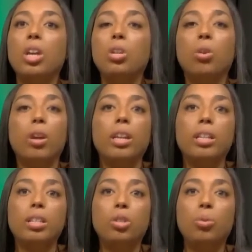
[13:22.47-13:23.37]
You're in
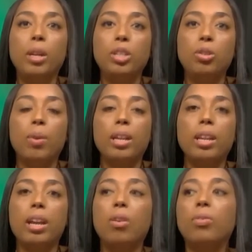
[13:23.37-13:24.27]
a situation right
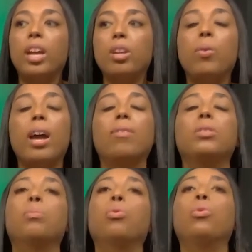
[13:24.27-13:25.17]
now that you have
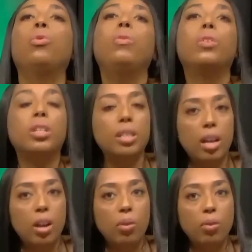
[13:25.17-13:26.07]
to prove
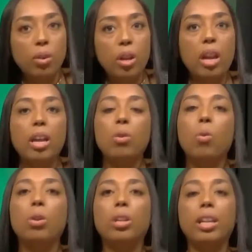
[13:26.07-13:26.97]
yourself in
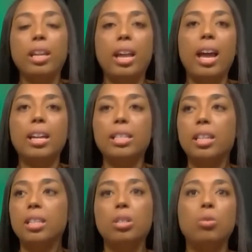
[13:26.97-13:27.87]
order to get
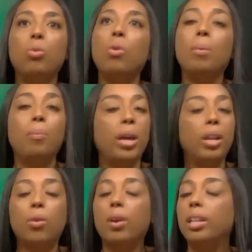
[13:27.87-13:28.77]
access to
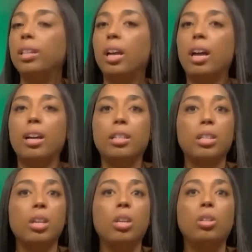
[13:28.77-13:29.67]
better credit
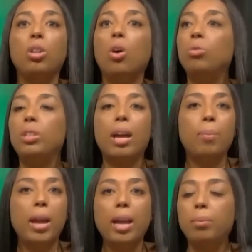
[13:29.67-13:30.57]
lines, no
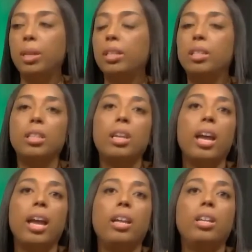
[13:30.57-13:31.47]
down payments,
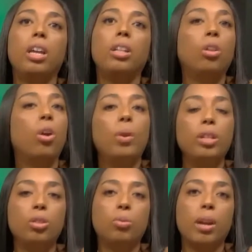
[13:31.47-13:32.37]
and low
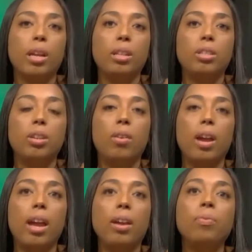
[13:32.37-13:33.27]
interest rates.
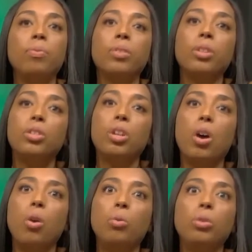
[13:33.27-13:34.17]
Okay,
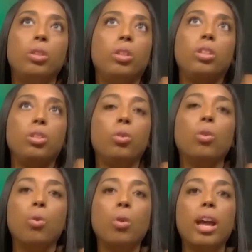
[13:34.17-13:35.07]
so you're
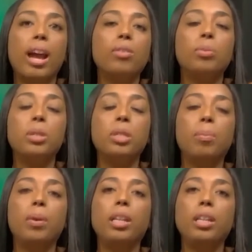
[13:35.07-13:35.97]
going to have to put
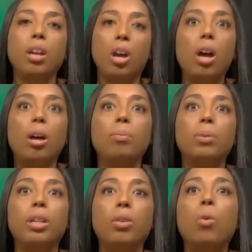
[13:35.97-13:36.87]
some money up
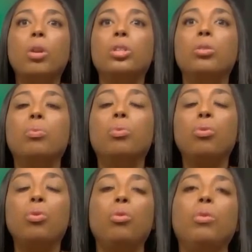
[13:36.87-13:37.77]
in order to
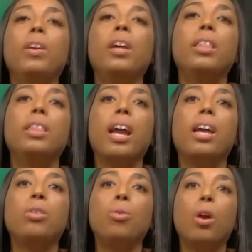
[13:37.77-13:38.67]
prove
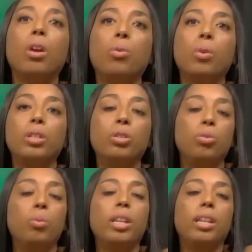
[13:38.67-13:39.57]
that you are going to
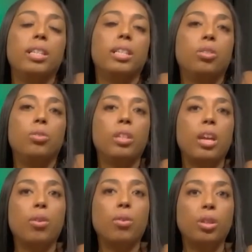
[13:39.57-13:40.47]
do what it is that you
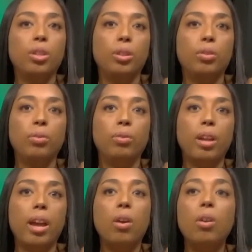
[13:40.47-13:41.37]
say you're going to do.
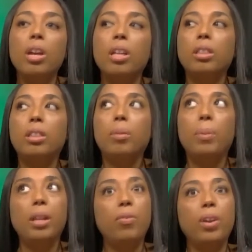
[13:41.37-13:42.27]
Now, the
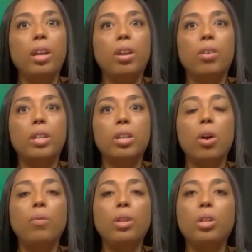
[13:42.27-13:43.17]
benefit here is
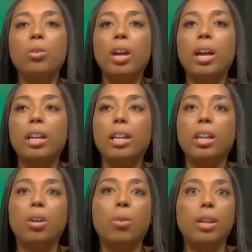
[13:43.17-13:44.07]
hopefully you're not
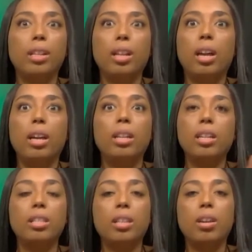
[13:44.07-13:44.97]
getting a credit line
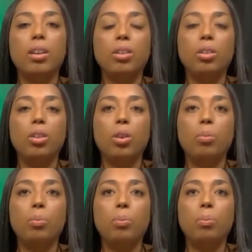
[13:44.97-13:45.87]
that's,
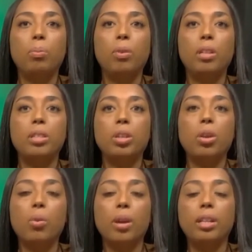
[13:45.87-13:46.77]
a
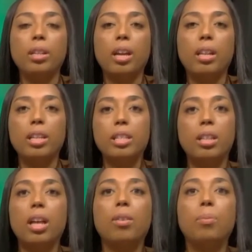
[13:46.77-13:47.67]
secure credit line that's a
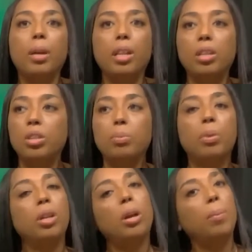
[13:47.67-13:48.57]
lot of money. Just
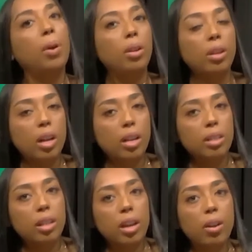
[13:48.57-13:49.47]
put a couple
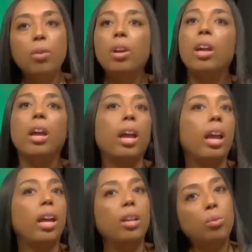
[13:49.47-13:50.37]
$100 down
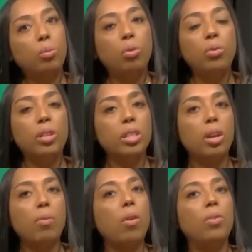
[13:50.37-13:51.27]
and prove
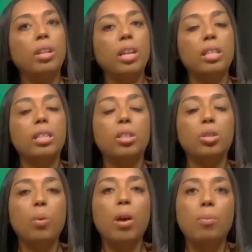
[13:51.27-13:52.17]
yourself over the next 6 to
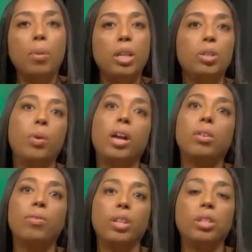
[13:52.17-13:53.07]
12 months while
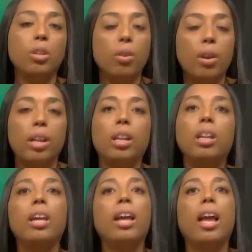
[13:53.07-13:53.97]
you're fixing your
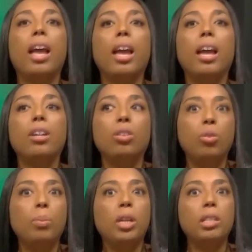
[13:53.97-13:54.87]
credit, and
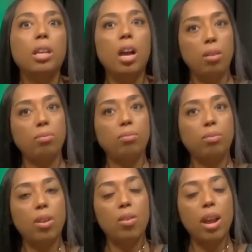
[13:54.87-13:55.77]
you'll be good to
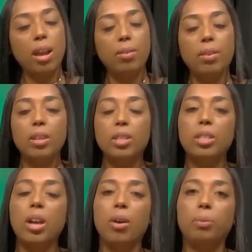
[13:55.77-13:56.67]
go. Okay?
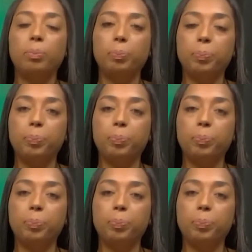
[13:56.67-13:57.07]
So